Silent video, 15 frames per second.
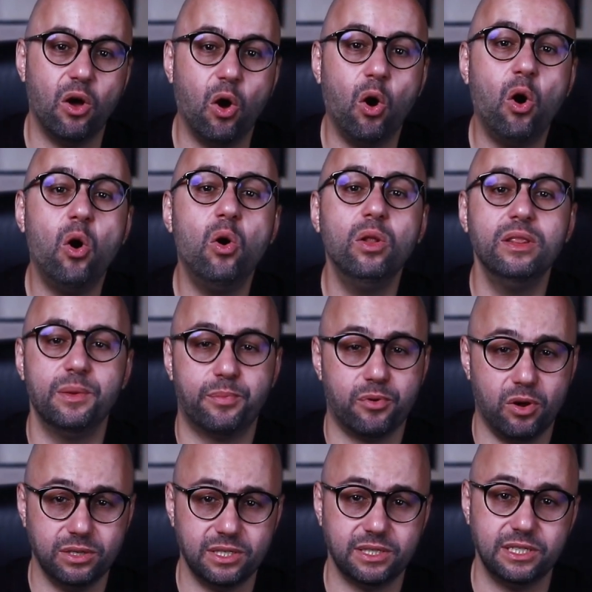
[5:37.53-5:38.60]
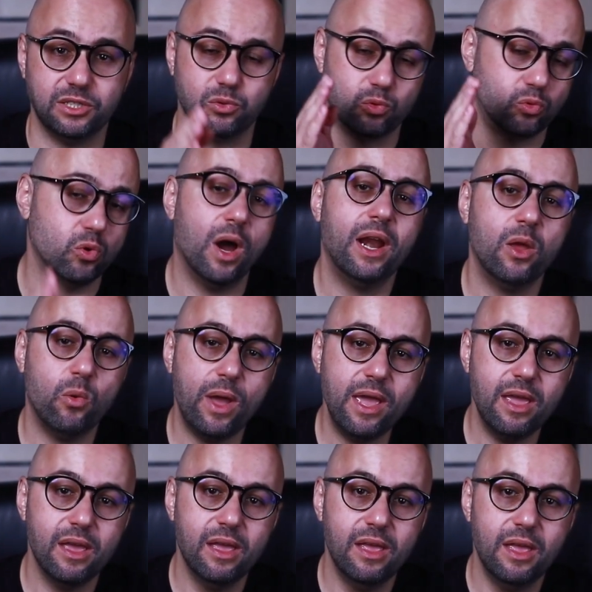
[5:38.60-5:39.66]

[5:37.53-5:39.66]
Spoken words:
all the processes right away,